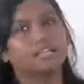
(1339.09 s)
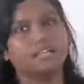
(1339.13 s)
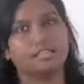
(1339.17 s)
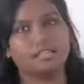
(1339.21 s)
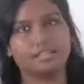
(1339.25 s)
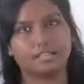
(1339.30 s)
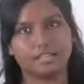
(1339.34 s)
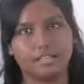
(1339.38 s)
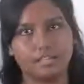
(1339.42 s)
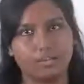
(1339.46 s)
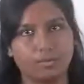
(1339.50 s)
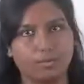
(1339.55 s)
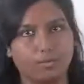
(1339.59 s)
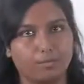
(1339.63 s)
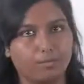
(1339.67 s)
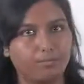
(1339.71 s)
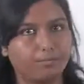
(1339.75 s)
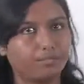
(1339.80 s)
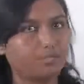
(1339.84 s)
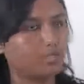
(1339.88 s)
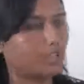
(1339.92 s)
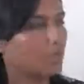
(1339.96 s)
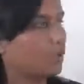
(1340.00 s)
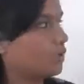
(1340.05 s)
0.
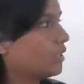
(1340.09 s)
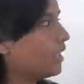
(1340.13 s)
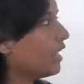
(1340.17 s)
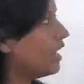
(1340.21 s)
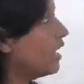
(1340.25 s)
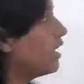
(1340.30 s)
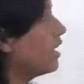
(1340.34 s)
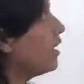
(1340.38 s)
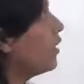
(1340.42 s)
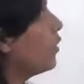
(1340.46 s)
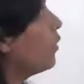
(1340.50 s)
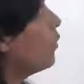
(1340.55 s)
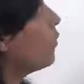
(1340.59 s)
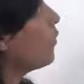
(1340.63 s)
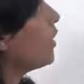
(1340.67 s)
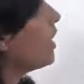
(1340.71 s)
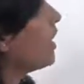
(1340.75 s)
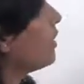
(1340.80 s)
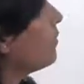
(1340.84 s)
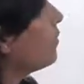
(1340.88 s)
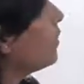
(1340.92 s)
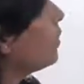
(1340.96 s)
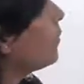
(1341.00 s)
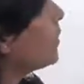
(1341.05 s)
Okay.
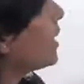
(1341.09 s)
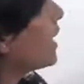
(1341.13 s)
Whenever we